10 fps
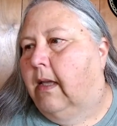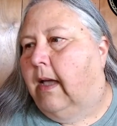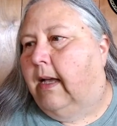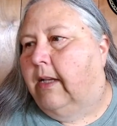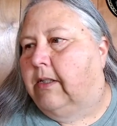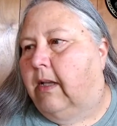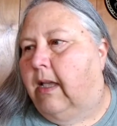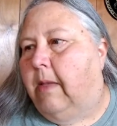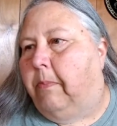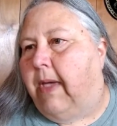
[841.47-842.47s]
I guess
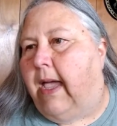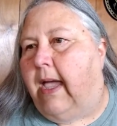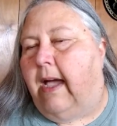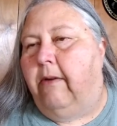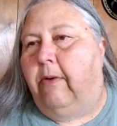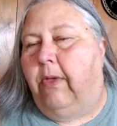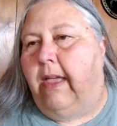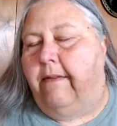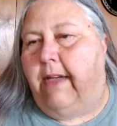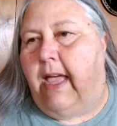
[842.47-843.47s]
eBay. I really
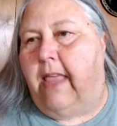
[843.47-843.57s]
haven't